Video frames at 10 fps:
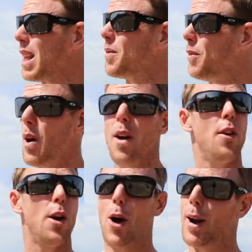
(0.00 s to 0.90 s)
Very,
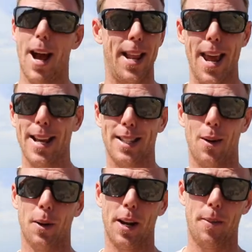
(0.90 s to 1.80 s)
very hot out here, so
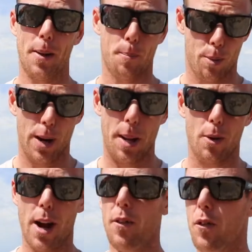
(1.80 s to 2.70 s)
I'm going to be pretty
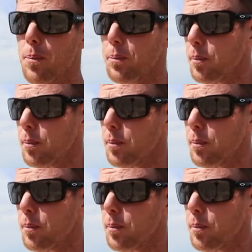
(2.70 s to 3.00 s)
brief.